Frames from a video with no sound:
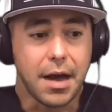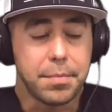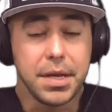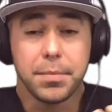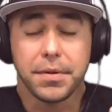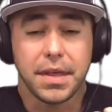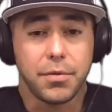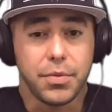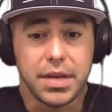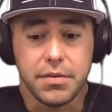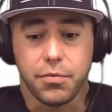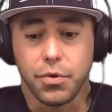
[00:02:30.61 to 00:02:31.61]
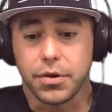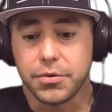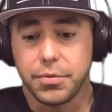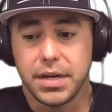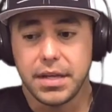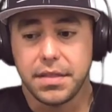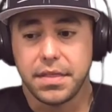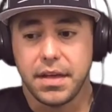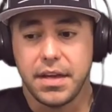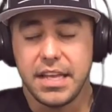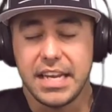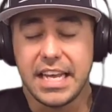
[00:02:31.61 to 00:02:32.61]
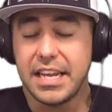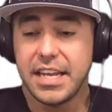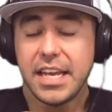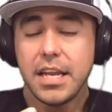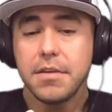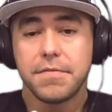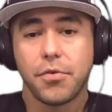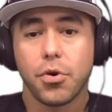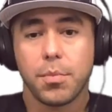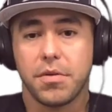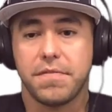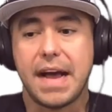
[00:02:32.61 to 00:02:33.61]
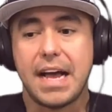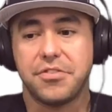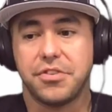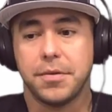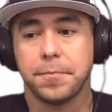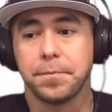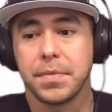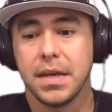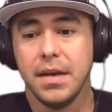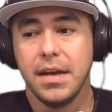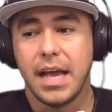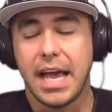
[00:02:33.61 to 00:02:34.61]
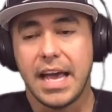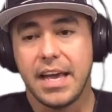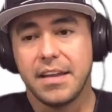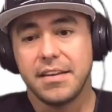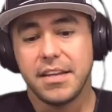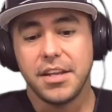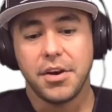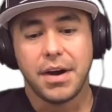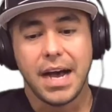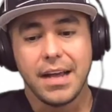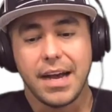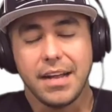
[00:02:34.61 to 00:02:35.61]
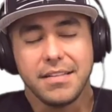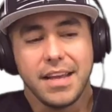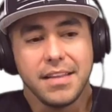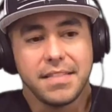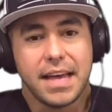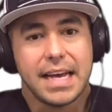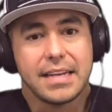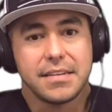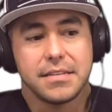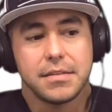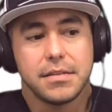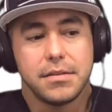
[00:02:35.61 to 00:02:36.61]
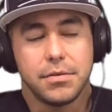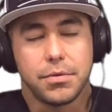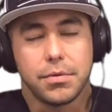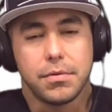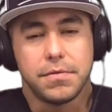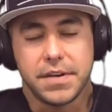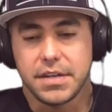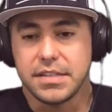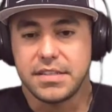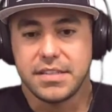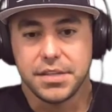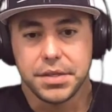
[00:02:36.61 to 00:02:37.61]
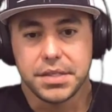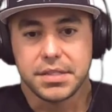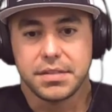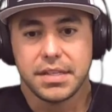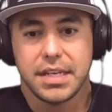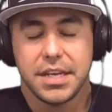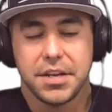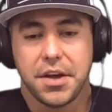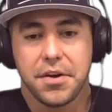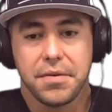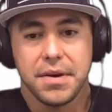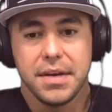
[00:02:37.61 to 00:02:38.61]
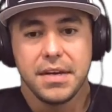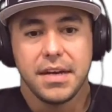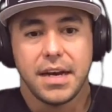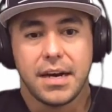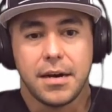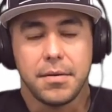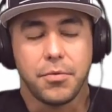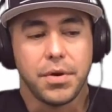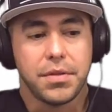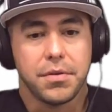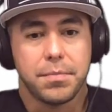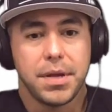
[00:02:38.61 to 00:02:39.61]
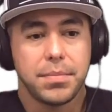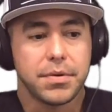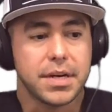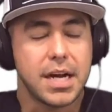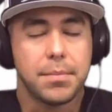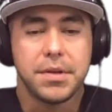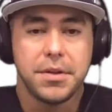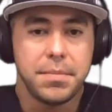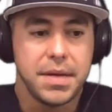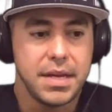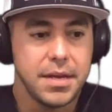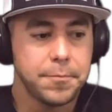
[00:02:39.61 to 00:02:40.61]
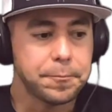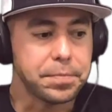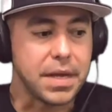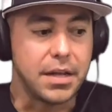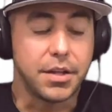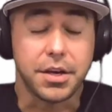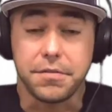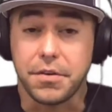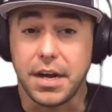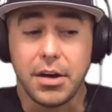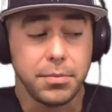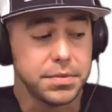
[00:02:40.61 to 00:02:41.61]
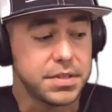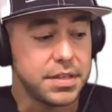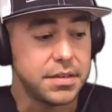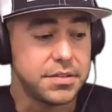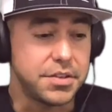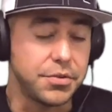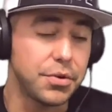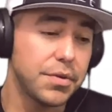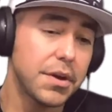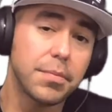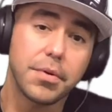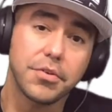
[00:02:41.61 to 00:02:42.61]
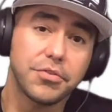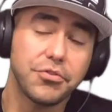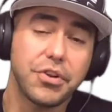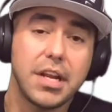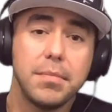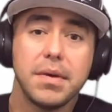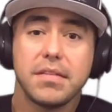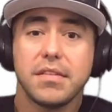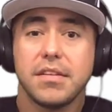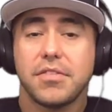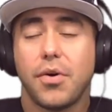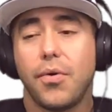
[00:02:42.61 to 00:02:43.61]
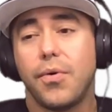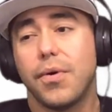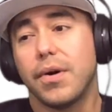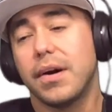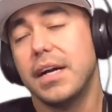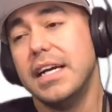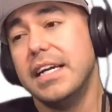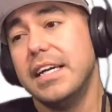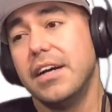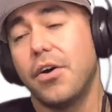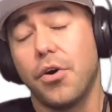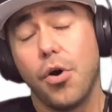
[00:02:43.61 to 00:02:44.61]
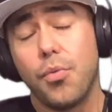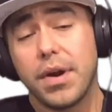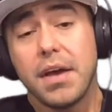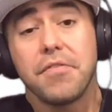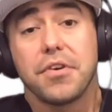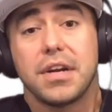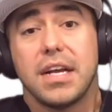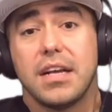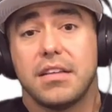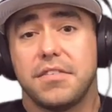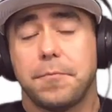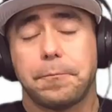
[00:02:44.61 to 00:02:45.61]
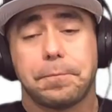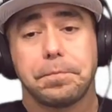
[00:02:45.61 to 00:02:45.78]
people that we've worked with in any form or fashion. And, you know, I take that very seriously, you know, whether people are coming to me looking for help to grow their personal training business or whatever it is,